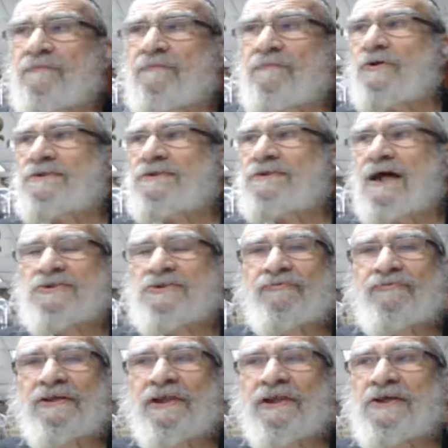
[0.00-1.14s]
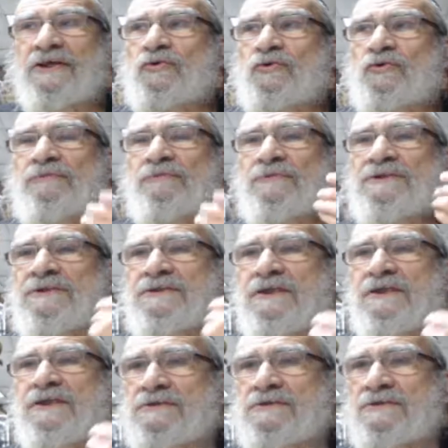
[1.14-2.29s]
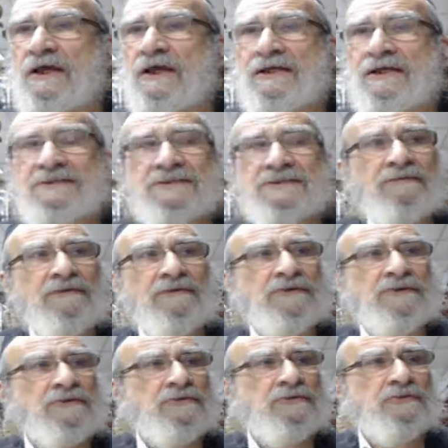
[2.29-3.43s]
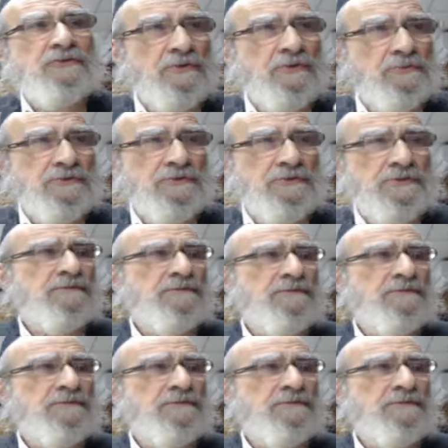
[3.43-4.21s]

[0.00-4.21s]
Because touch relates you to the mitzias and sight relates you to the noise.